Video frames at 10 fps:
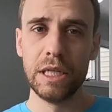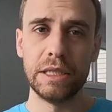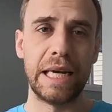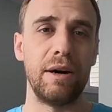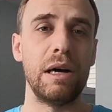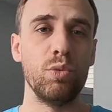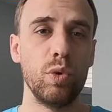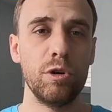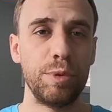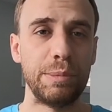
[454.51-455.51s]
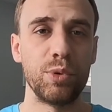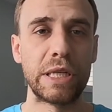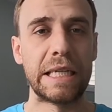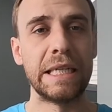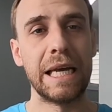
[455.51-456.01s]
Now, I will be
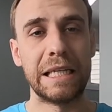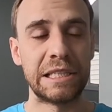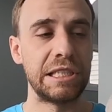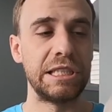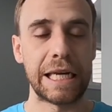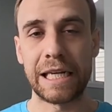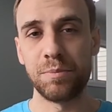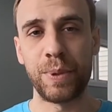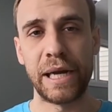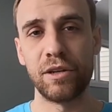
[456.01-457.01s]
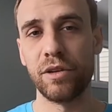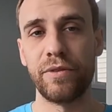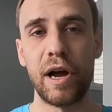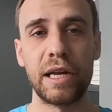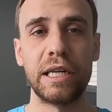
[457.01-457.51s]
bringing a second pair of
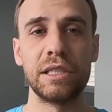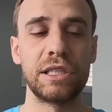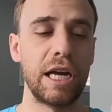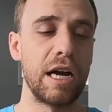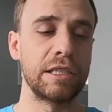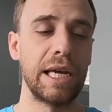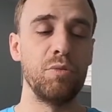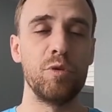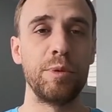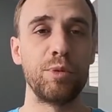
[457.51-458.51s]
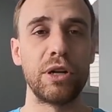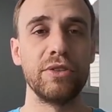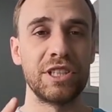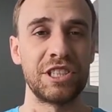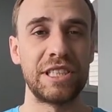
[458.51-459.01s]
hiking socks. I will be bringing
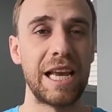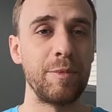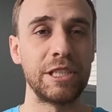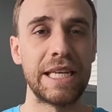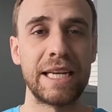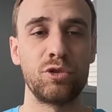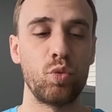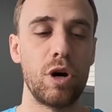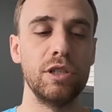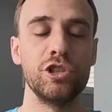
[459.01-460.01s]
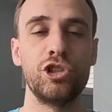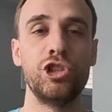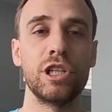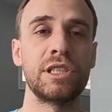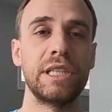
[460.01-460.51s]
the same exact ones,
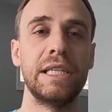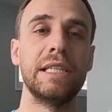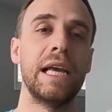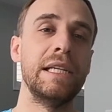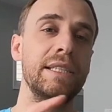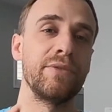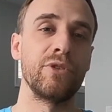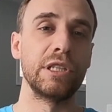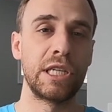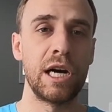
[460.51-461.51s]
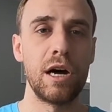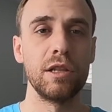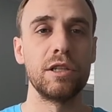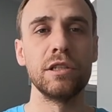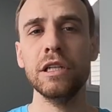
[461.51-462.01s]
just in a different
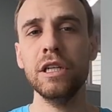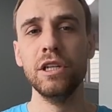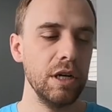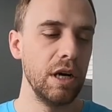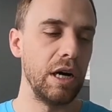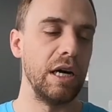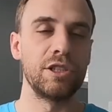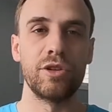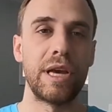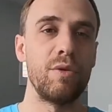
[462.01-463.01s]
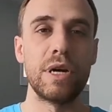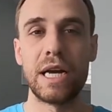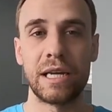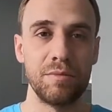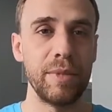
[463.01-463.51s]
color. Uh, so that way
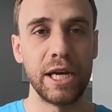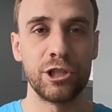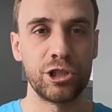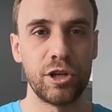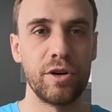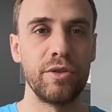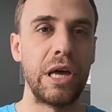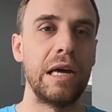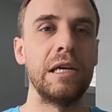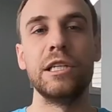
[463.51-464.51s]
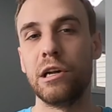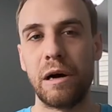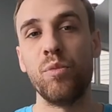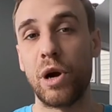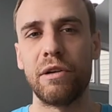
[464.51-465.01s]
I can make sure that uh, you know
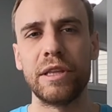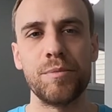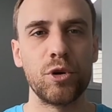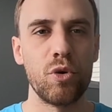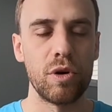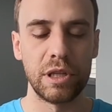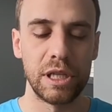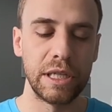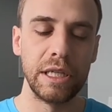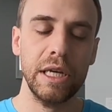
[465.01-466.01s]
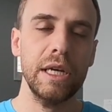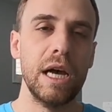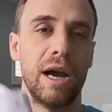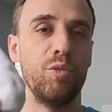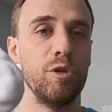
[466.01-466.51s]
I'm wearing them accordingly.
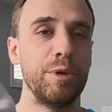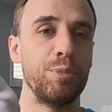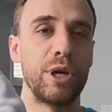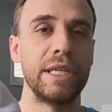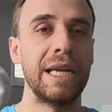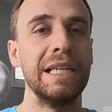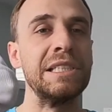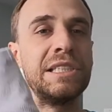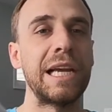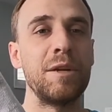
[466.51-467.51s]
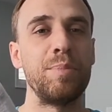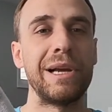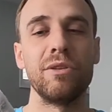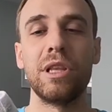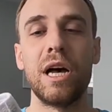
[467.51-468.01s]
I will be bringing a second
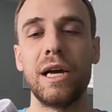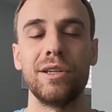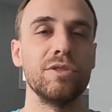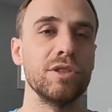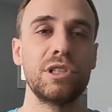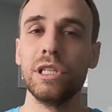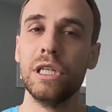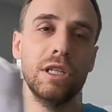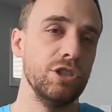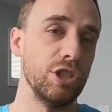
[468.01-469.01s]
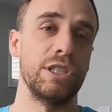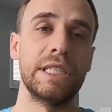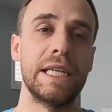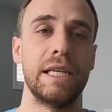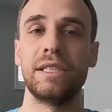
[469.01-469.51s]
pair of liners just
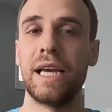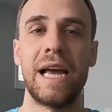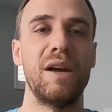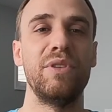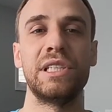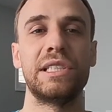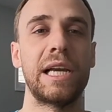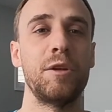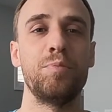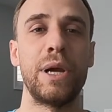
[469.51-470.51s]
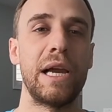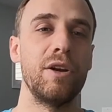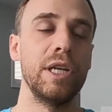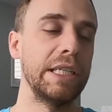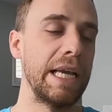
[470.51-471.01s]
again to have a second
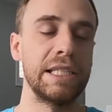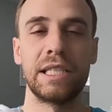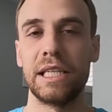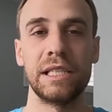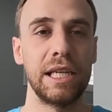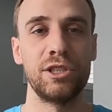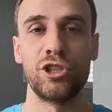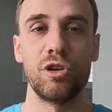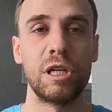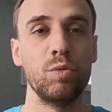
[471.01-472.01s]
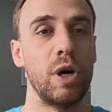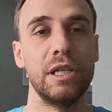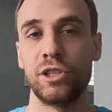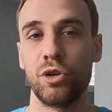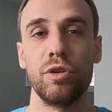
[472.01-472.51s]
pair in case things get soaking
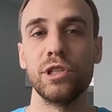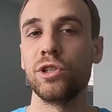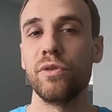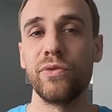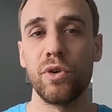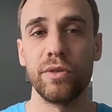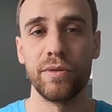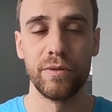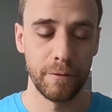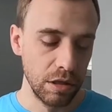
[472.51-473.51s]
wet, so on and so forth.